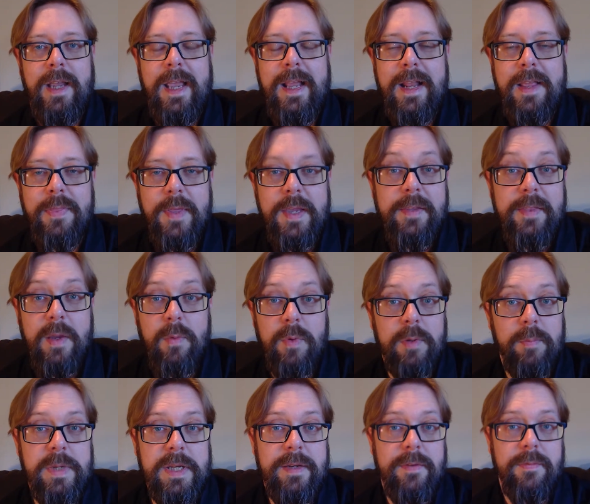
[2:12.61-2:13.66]
and I think they
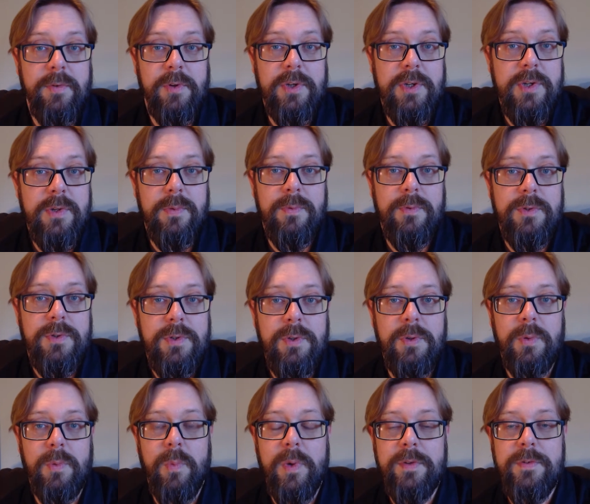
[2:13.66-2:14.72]
will be for you
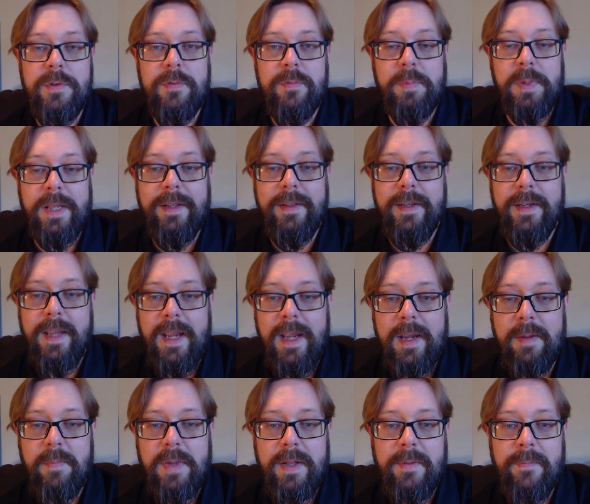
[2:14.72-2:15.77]
too once you've played the
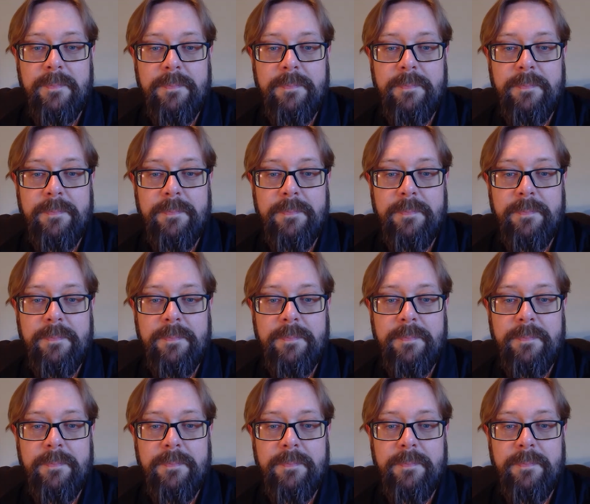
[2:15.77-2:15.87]
game.